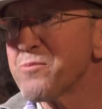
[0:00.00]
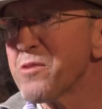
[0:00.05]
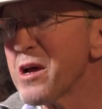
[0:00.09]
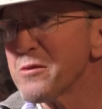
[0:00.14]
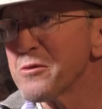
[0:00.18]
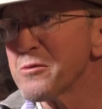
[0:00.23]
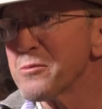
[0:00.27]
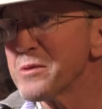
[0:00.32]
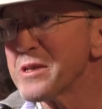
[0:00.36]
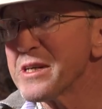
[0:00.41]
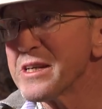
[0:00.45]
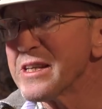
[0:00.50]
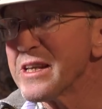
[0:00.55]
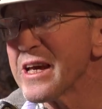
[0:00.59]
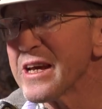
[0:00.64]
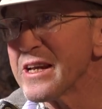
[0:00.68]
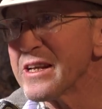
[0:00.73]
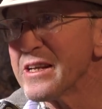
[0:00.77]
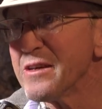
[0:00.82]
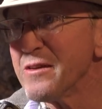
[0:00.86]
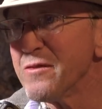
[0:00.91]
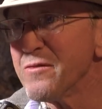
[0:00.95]
probably
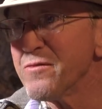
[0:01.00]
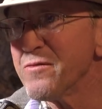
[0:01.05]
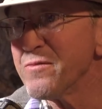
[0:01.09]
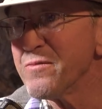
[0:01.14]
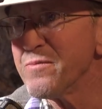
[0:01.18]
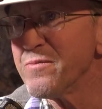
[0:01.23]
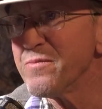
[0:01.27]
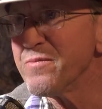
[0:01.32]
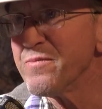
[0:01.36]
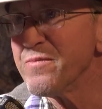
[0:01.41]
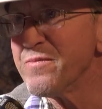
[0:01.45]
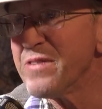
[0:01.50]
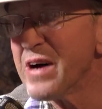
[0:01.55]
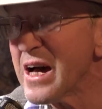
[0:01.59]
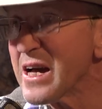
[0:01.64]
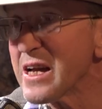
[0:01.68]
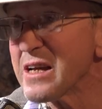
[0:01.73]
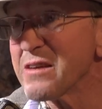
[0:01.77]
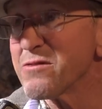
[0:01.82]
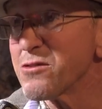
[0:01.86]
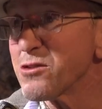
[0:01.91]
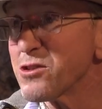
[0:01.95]

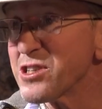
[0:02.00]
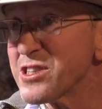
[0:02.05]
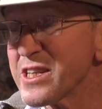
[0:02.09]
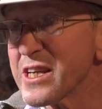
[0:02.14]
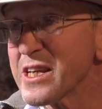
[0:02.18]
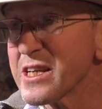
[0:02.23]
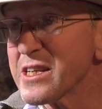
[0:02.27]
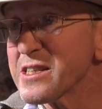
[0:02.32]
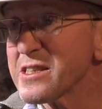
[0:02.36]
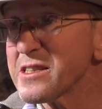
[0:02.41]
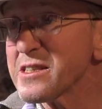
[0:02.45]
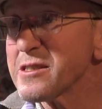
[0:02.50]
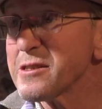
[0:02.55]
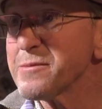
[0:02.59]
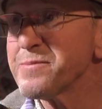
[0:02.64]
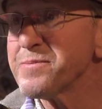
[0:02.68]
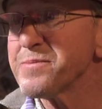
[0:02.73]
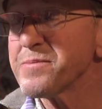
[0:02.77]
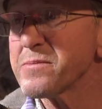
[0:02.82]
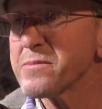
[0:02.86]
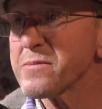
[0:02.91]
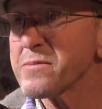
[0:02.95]
95 or 6.